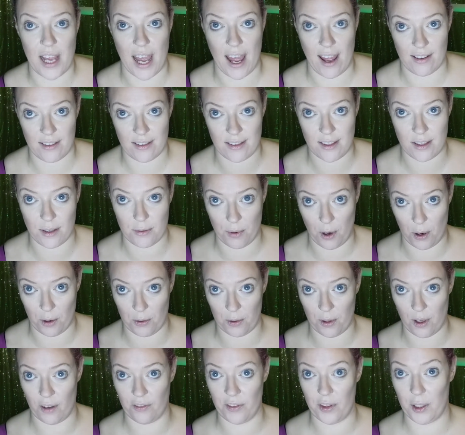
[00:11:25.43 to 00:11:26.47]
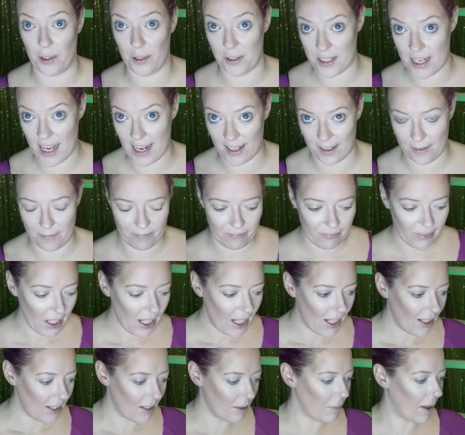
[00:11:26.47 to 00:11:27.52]
dance the role of the lieutenant,
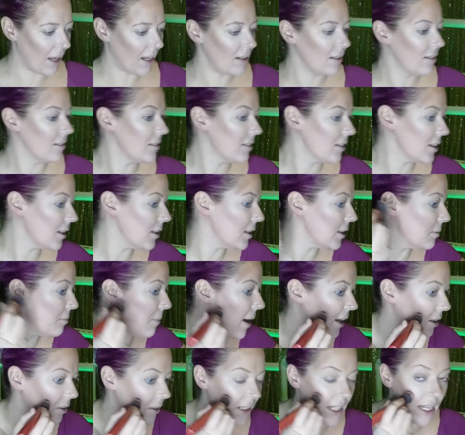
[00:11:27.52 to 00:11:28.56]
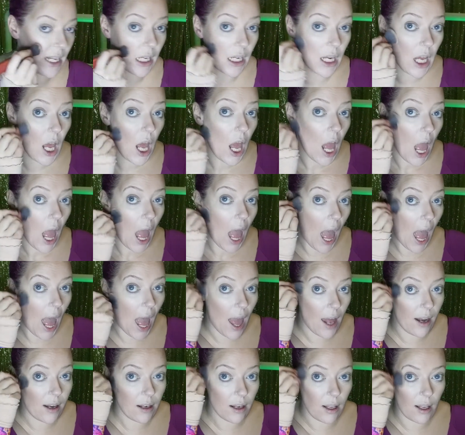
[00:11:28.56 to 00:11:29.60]
the male lead.
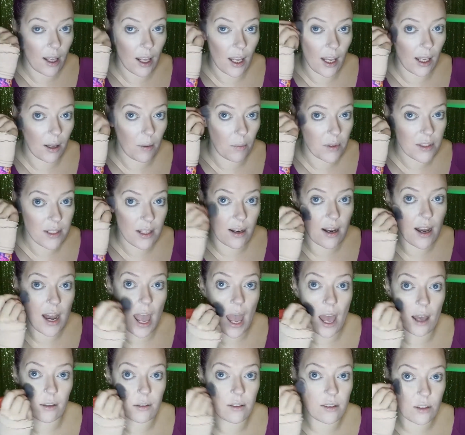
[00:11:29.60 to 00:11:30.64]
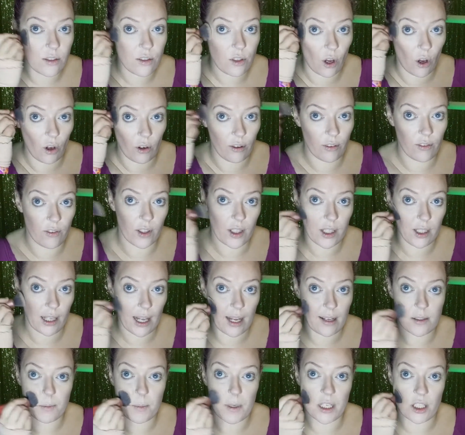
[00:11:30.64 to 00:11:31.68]
And it was announced over the
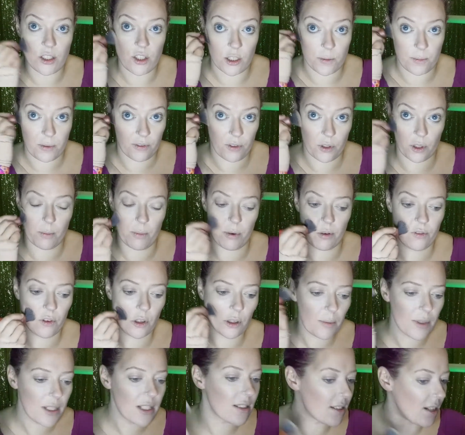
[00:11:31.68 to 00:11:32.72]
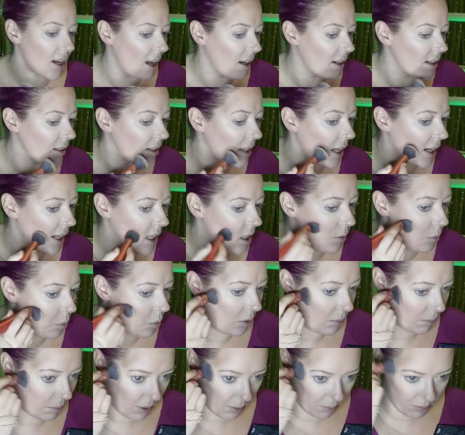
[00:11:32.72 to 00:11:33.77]
loudspeaker just before the performance started that he
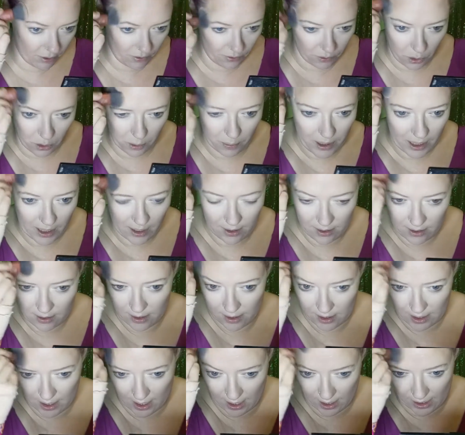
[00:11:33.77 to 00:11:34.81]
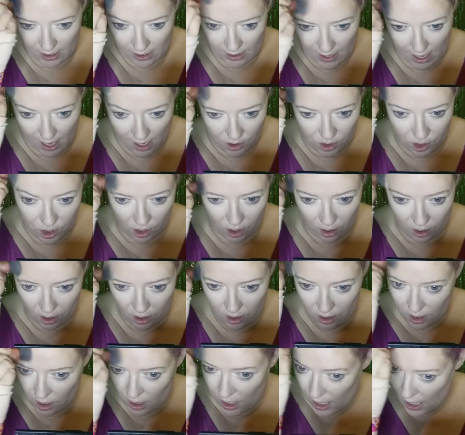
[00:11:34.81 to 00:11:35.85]
wouldn't be performing in that
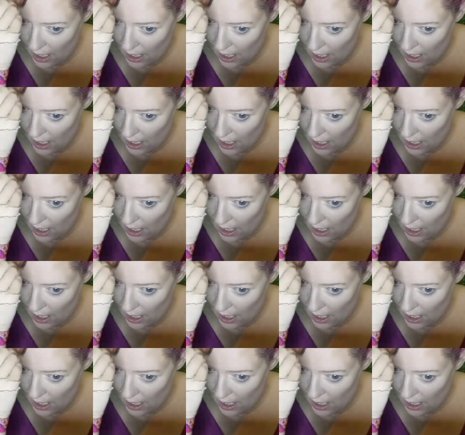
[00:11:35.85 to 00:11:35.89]
show,